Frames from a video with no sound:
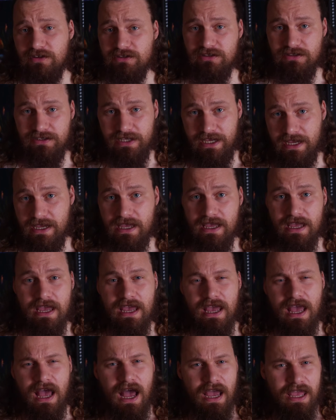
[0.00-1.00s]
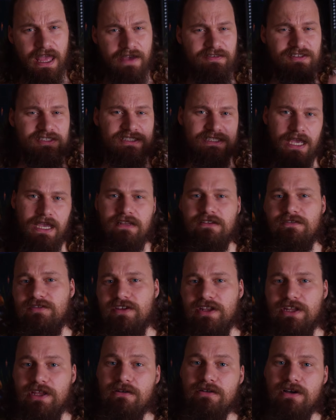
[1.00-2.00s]
today. I have a second
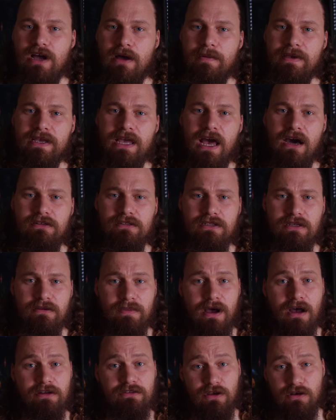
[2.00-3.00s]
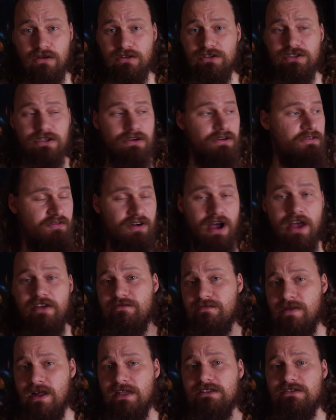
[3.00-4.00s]
video coming out about also 5
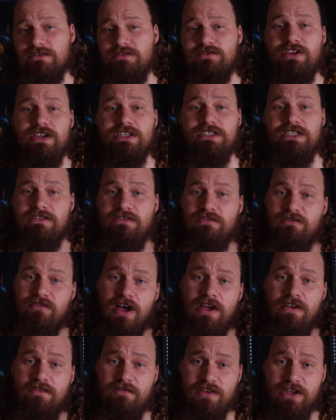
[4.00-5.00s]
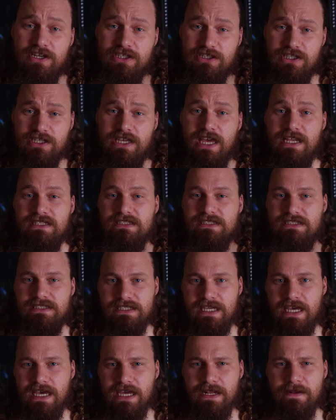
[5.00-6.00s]
Monsterfish and 5 fish to get
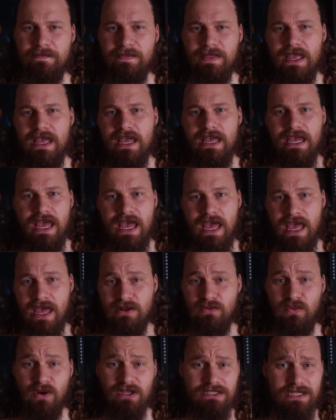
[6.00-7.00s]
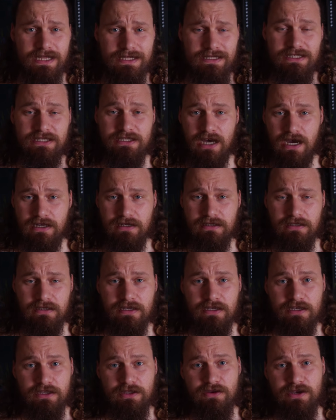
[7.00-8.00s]
instead. And once it's done,
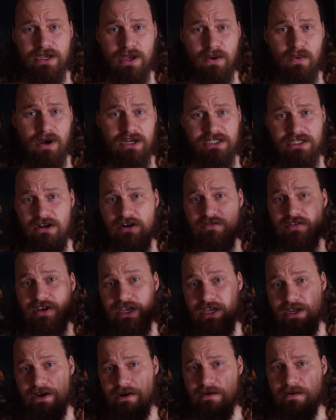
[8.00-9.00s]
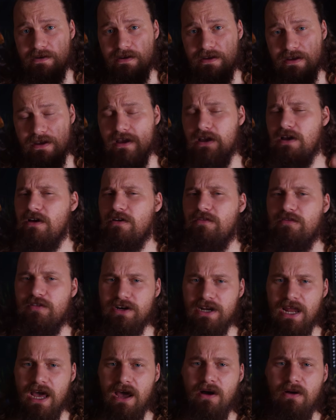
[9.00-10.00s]
you can watch it over here. For
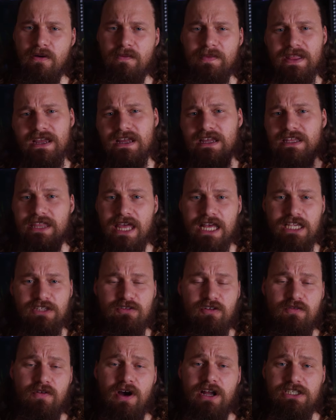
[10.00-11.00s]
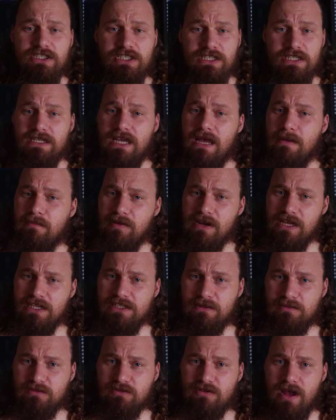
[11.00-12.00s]
now, thanks for watching and please
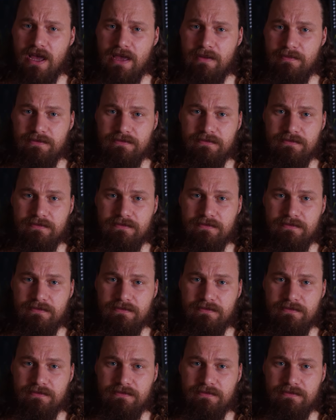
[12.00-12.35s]
subscribe.